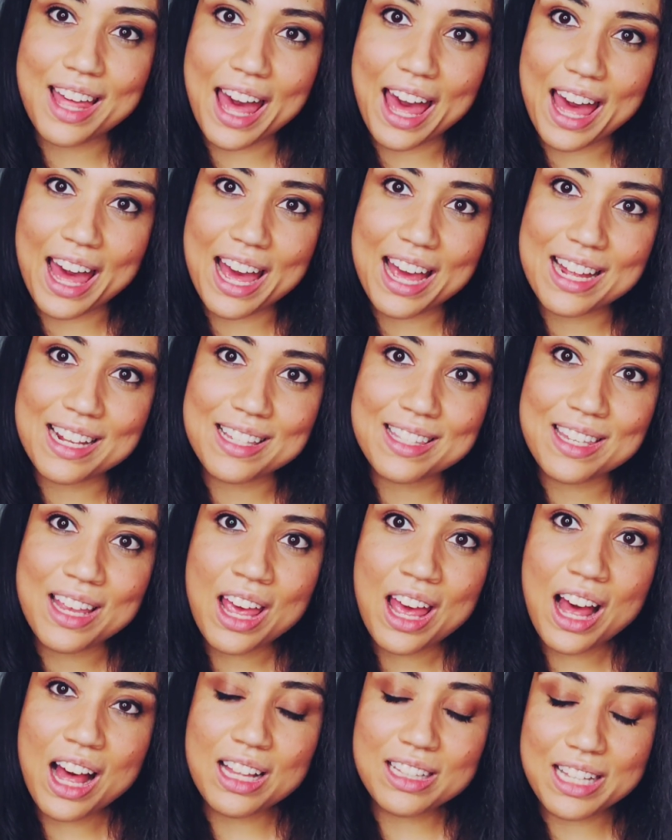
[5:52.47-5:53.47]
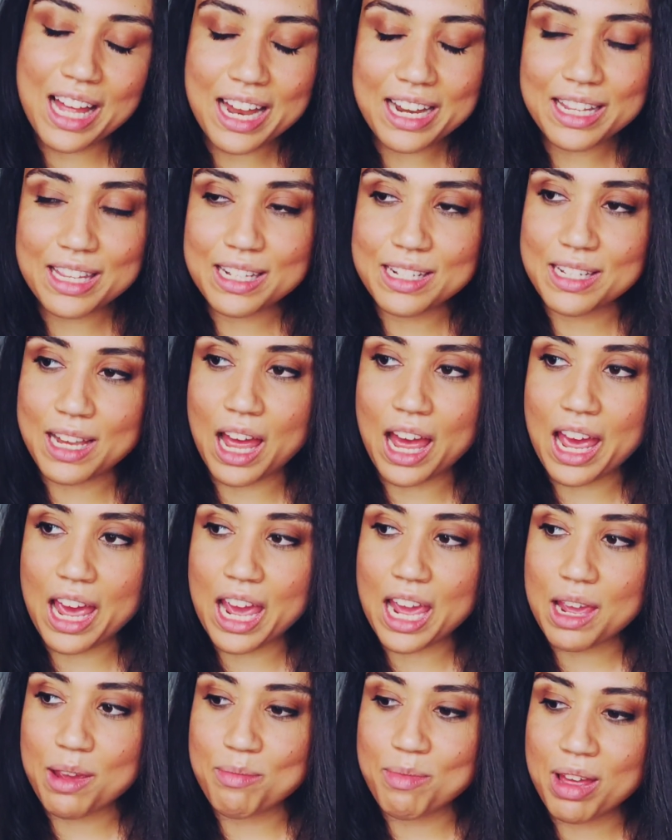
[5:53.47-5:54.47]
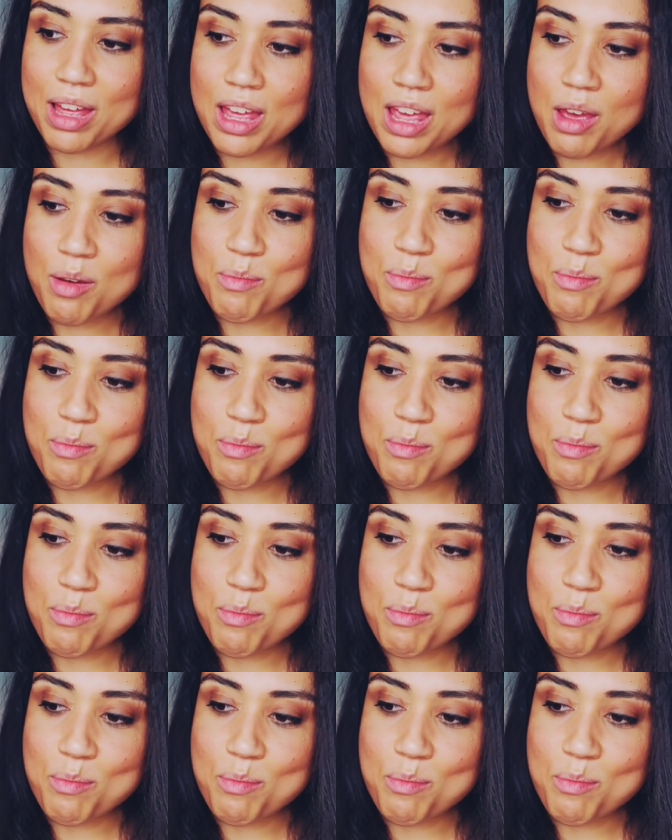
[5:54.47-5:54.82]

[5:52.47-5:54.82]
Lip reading: that a lot of the time,